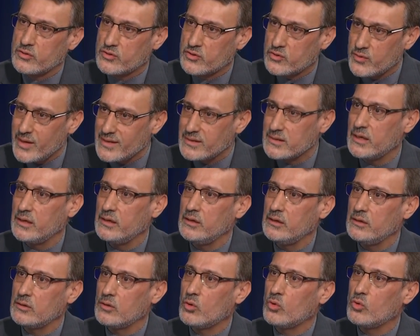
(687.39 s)

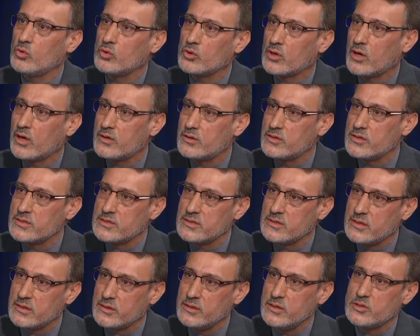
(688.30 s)
threatening all countries
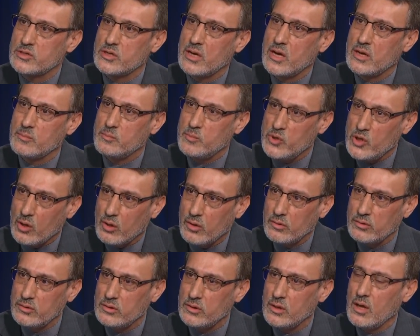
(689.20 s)
in the region and
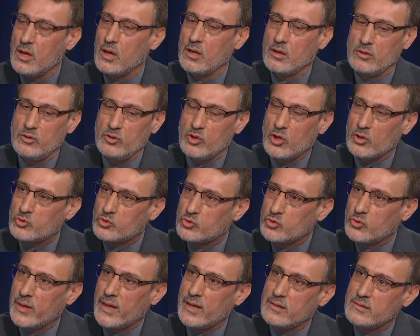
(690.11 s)
beyond not
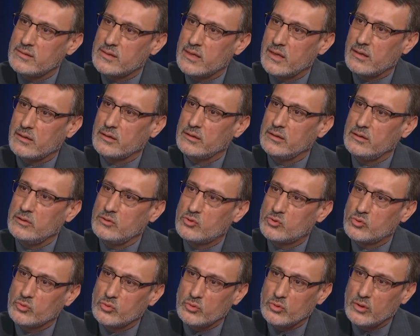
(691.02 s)
to enter
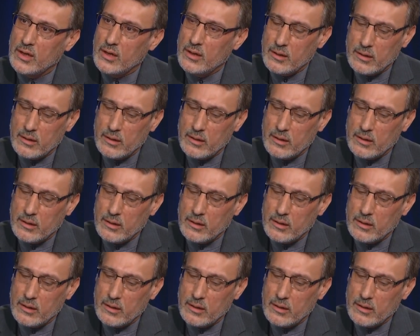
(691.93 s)
into